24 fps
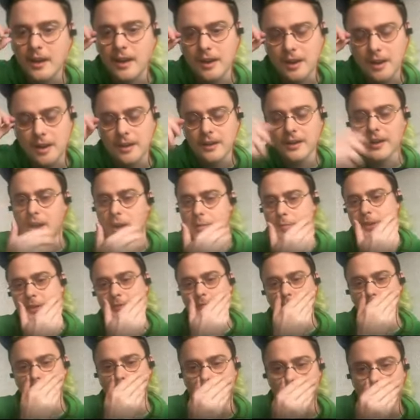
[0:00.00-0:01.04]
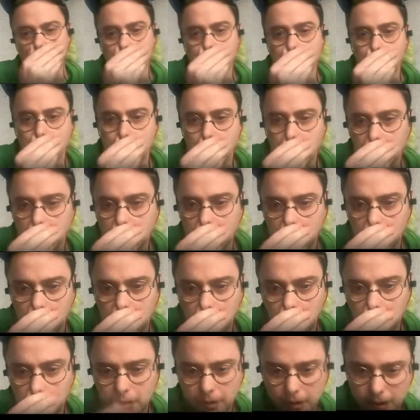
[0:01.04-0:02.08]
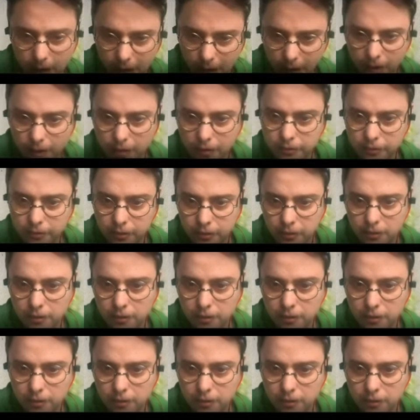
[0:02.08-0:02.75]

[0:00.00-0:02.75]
uh, coming from the uh,